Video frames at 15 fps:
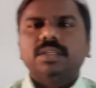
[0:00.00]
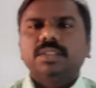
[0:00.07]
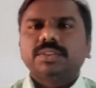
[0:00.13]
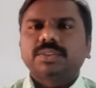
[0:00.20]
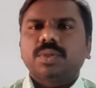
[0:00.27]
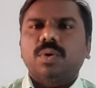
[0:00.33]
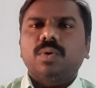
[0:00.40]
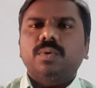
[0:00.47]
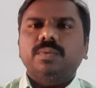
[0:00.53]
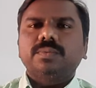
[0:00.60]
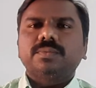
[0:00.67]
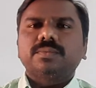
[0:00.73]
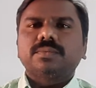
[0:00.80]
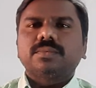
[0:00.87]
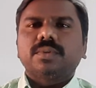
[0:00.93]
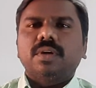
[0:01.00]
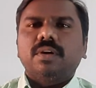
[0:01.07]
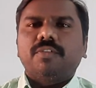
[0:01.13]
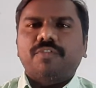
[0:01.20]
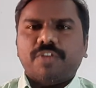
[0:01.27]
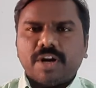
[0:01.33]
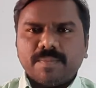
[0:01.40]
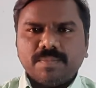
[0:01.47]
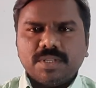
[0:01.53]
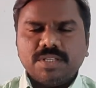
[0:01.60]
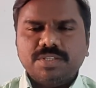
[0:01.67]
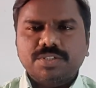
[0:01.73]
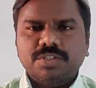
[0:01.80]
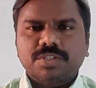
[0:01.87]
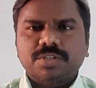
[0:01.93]
So, from
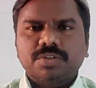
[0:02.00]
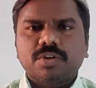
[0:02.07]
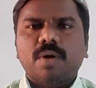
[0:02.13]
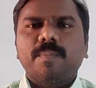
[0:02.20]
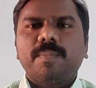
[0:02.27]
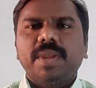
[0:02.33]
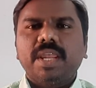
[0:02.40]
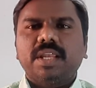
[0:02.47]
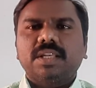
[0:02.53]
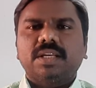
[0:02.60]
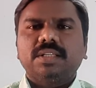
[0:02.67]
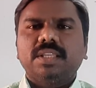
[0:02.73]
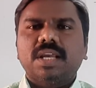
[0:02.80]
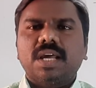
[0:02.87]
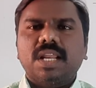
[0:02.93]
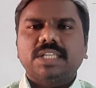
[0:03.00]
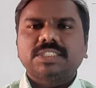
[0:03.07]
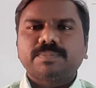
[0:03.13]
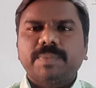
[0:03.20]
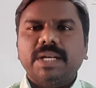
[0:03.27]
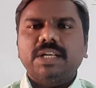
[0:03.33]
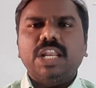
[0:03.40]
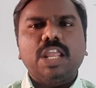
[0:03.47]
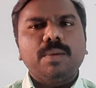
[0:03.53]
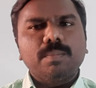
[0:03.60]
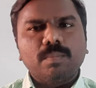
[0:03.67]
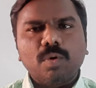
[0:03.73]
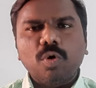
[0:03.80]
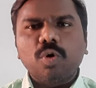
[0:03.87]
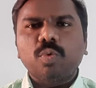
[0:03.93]
this topic they are expecting
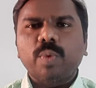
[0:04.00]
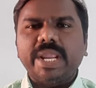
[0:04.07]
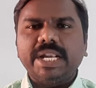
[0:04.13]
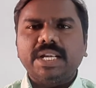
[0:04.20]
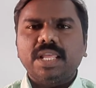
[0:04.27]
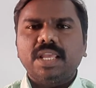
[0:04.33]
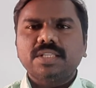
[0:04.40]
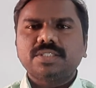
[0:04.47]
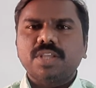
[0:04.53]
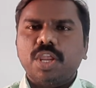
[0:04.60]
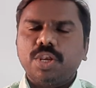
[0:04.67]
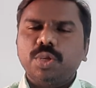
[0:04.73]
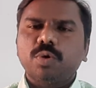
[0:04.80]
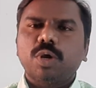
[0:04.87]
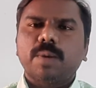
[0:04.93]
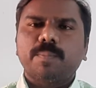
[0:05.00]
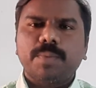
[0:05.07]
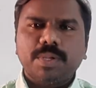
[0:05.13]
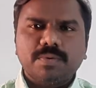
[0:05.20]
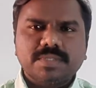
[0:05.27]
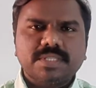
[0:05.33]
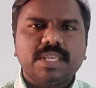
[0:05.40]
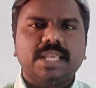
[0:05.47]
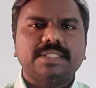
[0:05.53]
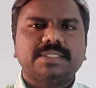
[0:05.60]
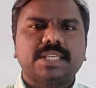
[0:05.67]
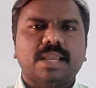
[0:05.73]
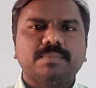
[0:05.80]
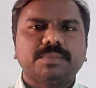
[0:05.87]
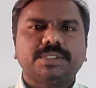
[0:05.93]
more weightage in your PUC
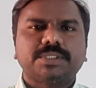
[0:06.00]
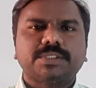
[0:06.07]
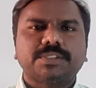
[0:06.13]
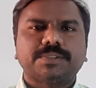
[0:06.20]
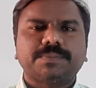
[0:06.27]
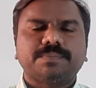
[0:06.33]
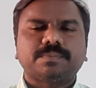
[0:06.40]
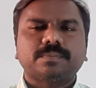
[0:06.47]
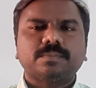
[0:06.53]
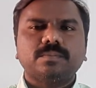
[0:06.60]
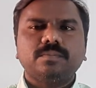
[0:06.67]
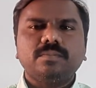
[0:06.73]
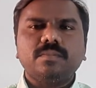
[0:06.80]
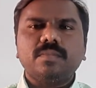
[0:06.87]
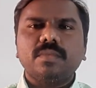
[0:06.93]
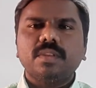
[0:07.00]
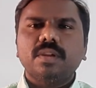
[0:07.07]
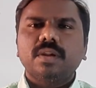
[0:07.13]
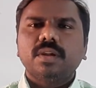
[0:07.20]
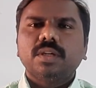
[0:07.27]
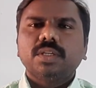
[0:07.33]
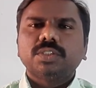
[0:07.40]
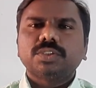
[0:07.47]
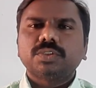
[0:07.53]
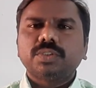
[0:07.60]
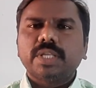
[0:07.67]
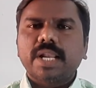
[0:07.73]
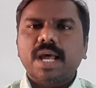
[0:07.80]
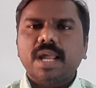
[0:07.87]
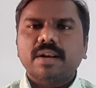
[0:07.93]
exams. So,
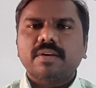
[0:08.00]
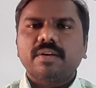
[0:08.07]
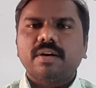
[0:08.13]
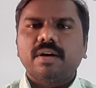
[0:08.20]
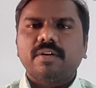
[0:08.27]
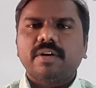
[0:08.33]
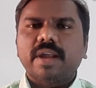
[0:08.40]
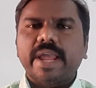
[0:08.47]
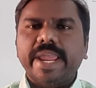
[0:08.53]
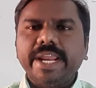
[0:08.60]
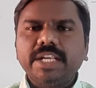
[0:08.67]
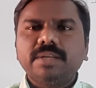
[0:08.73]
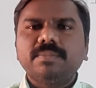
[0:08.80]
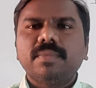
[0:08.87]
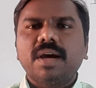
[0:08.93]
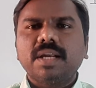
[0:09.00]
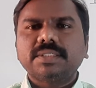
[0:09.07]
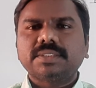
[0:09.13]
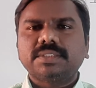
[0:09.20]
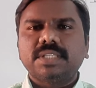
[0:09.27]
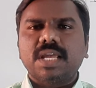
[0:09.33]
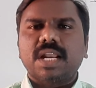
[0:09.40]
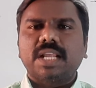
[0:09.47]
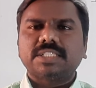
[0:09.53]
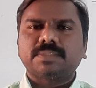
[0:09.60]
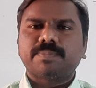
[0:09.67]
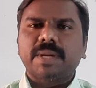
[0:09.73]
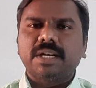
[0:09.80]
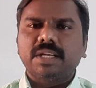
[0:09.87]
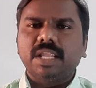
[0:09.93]
there are uh, 8 marks they are
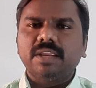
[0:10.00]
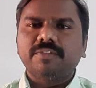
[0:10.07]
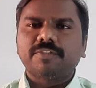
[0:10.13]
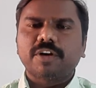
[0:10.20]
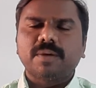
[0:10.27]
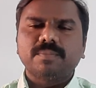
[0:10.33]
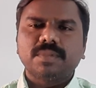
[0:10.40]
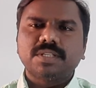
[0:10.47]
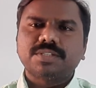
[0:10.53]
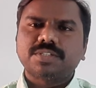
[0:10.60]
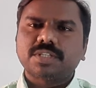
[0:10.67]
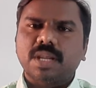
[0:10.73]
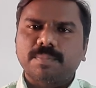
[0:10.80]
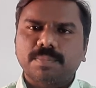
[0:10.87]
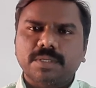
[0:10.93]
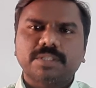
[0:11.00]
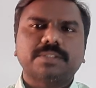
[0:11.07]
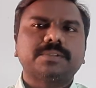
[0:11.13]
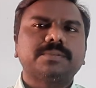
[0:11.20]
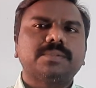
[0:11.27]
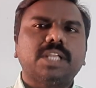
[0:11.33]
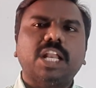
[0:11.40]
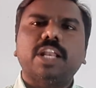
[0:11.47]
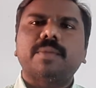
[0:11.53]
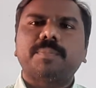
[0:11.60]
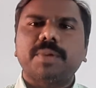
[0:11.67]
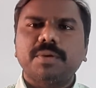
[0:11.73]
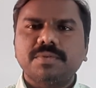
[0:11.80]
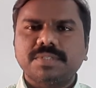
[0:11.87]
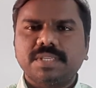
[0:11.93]
expecting from this chapter in the
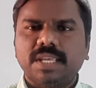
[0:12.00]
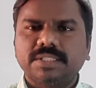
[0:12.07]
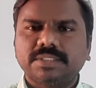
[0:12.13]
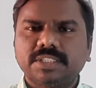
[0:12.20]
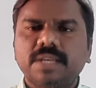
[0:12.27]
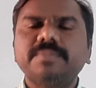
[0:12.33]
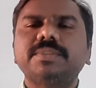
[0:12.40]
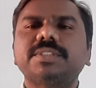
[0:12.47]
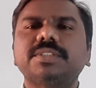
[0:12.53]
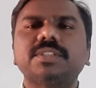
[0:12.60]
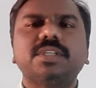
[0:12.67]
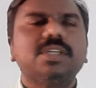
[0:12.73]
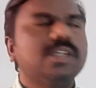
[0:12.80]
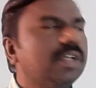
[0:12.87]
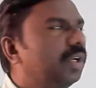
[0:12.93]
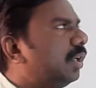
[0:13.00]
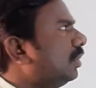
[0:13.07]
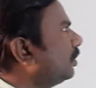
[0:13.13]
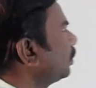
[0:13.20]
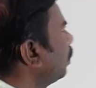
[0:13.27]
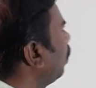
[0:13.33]
PUC exams. So,